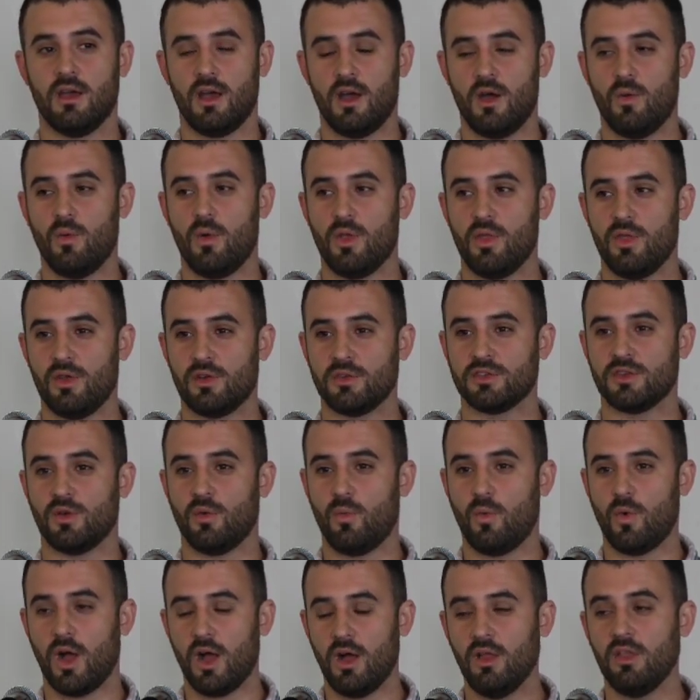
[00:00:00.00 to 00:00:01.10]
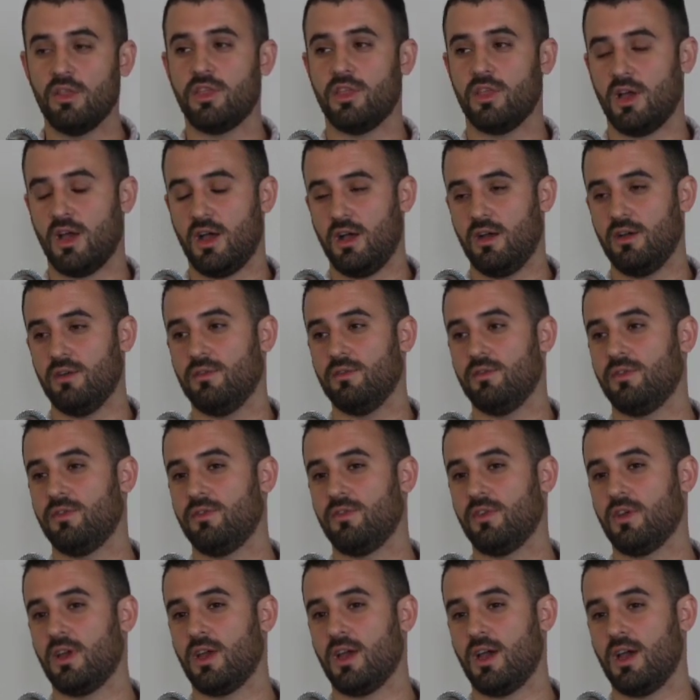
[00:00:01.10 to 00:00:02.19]
a there's a wealth of,
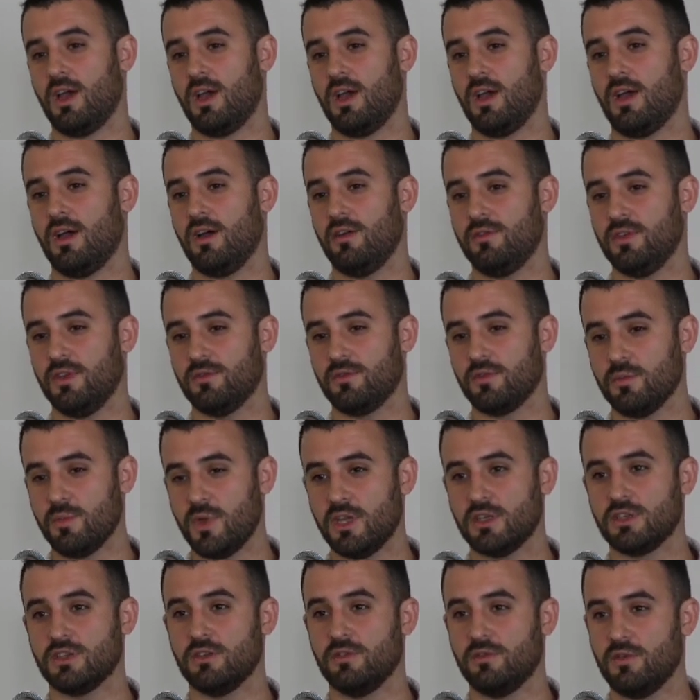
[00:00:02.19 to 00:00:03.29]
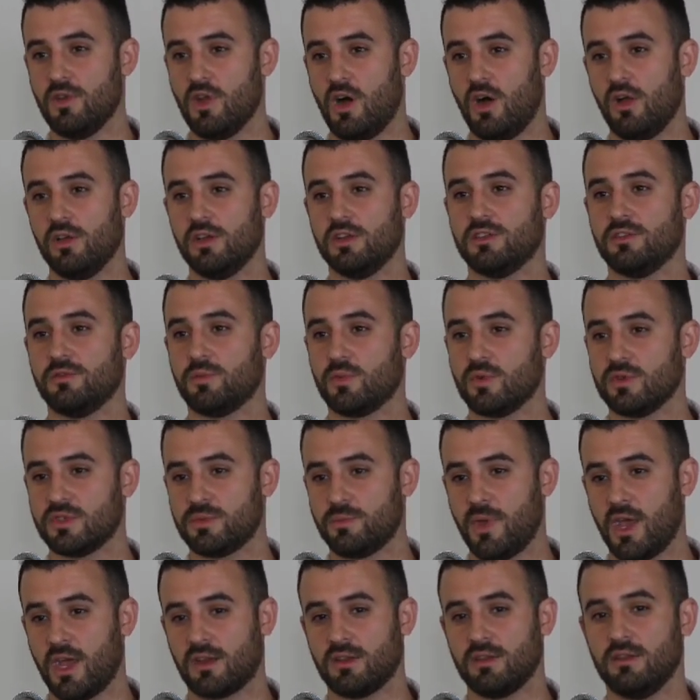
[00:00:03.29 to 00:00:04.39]
uh, of information, of knowledge, of
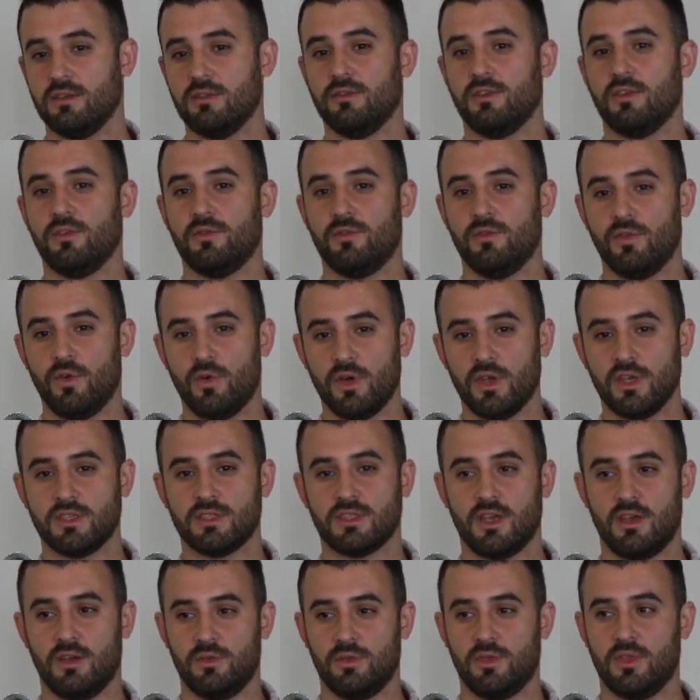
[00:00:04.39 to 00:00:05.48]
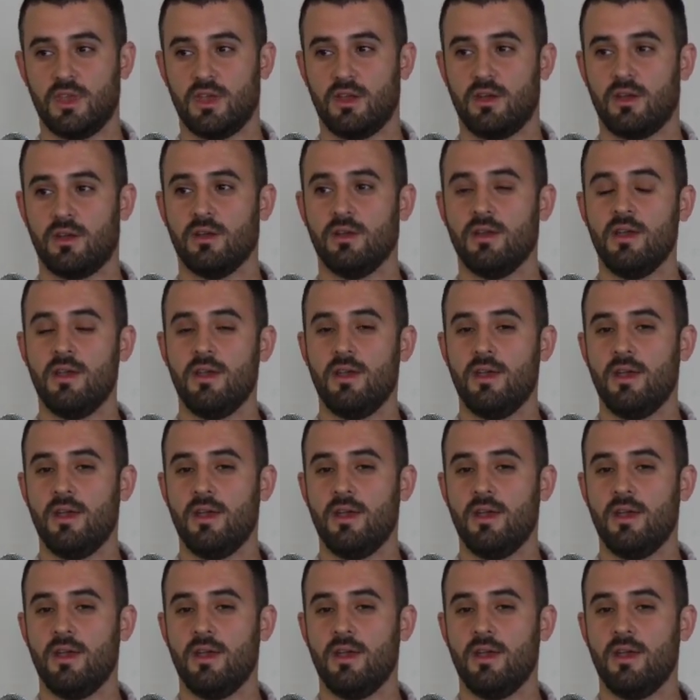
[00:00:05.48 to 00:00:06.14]
perspective, of voice out there,